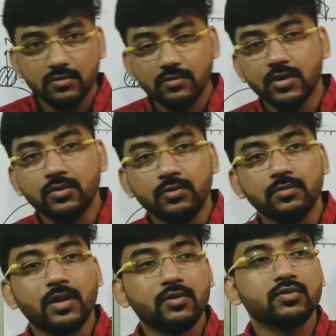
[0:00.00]
when we
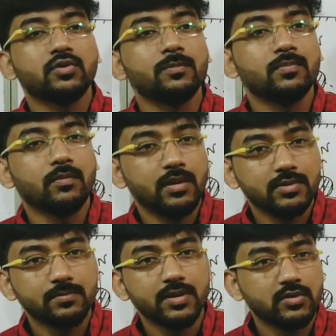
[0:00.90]
want to solve problems
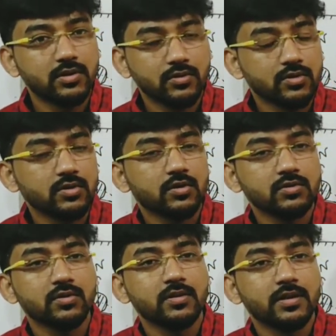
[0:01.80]
based on Newton's law.